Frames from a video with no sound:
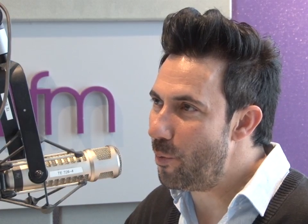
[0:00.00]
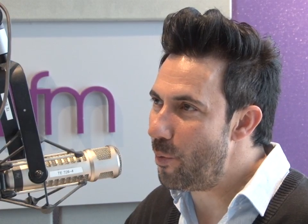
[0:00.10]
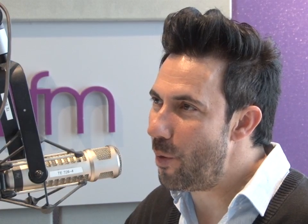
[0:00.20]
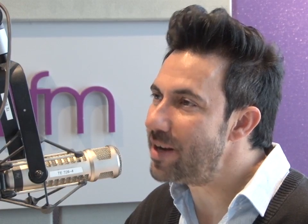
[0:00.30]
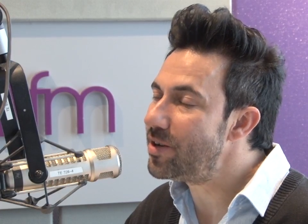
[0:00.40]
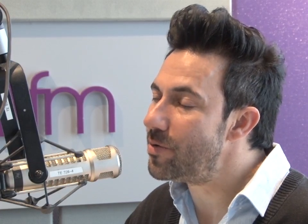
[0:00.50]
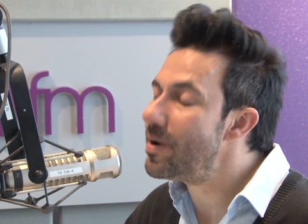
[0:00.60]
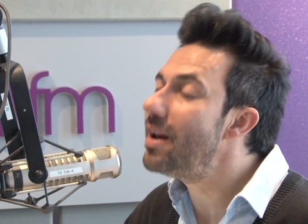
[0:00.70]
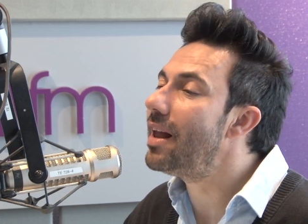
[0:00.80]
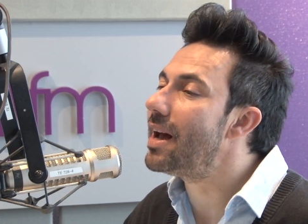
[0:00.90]
when did you
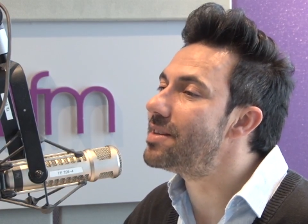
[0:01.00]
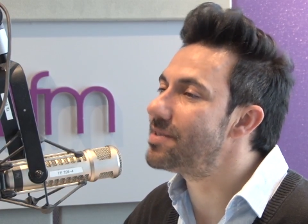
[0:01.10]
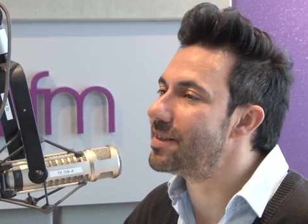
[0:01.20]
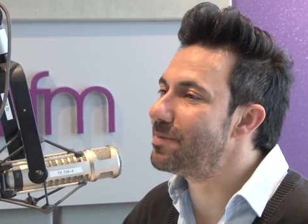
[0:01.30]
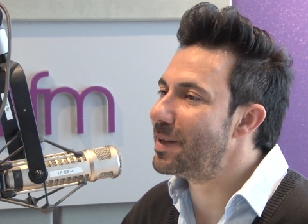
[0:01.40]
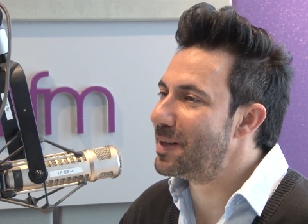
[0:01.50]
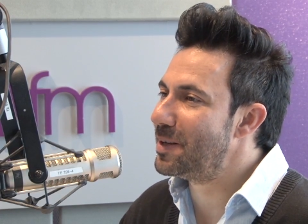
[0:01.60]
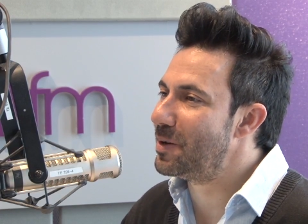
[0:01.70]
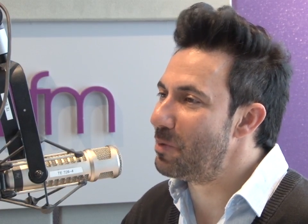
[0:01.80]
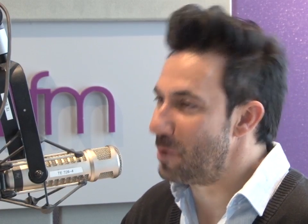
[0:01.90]
realise that, that
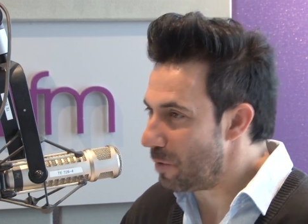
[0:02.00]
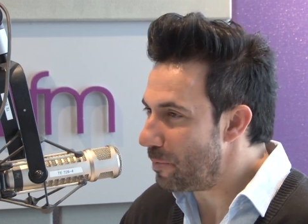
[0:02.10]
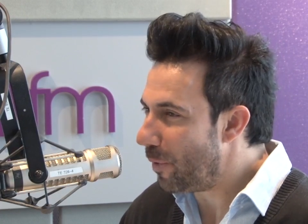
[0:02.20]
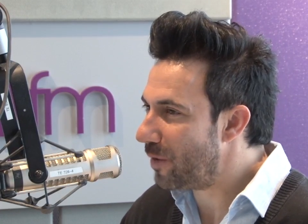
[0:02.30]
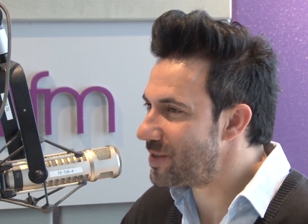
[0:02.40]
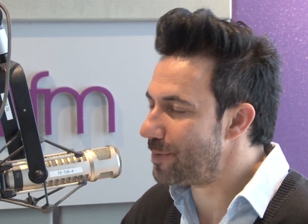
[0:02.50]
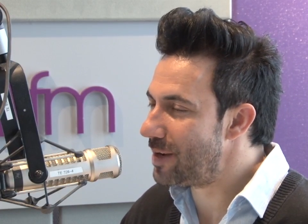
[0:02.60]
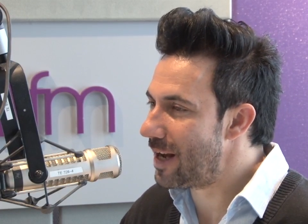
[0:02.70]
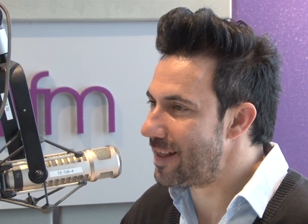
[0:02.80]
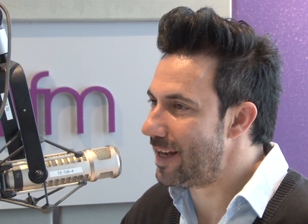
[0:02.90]
you know you were part of something
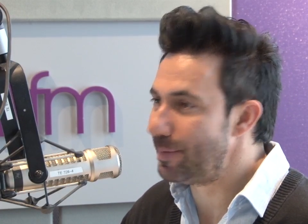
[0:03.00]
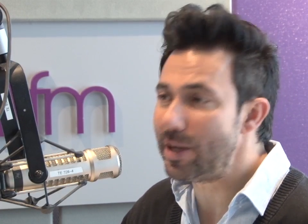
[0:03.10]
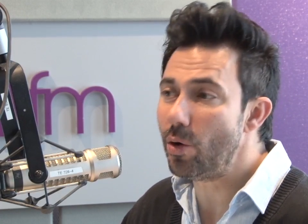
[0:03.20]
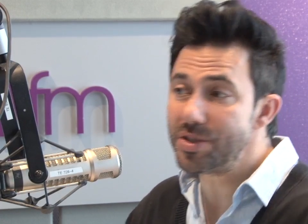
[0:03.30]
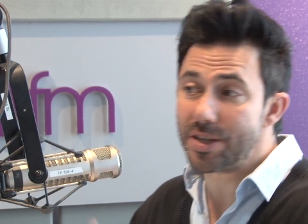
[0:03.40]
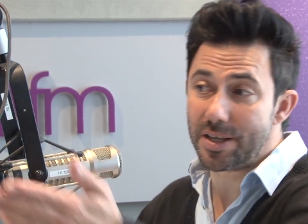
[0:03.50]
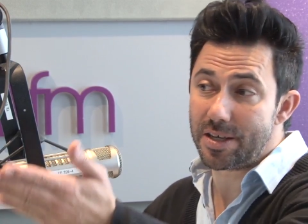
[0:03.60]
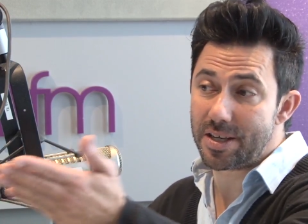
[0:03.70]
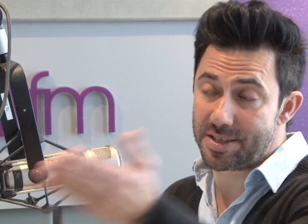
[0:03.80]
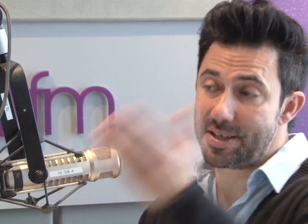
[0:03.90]
like that? I mean, you also
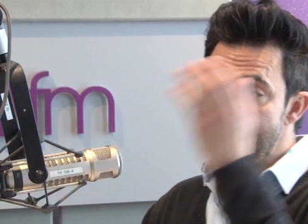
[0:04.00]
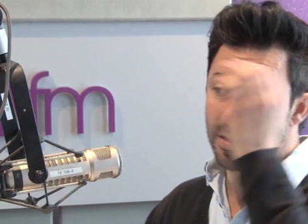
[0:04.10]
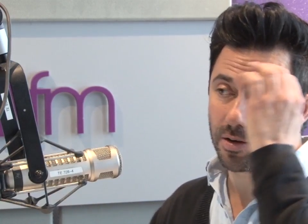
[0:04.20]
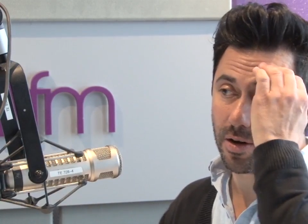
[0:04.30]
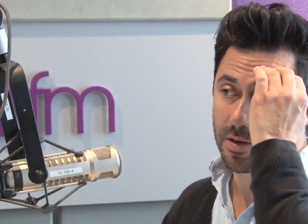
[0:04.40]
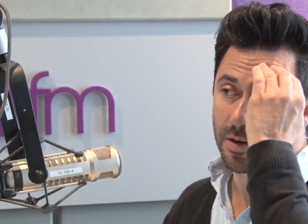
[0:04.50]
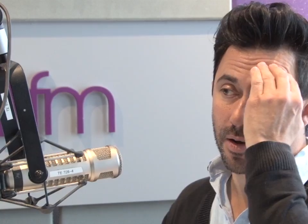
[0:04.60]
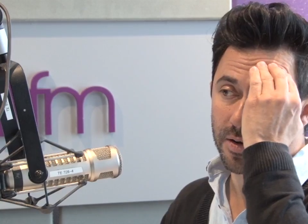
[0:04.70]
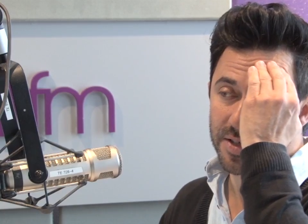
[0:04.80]
did a stint on on, on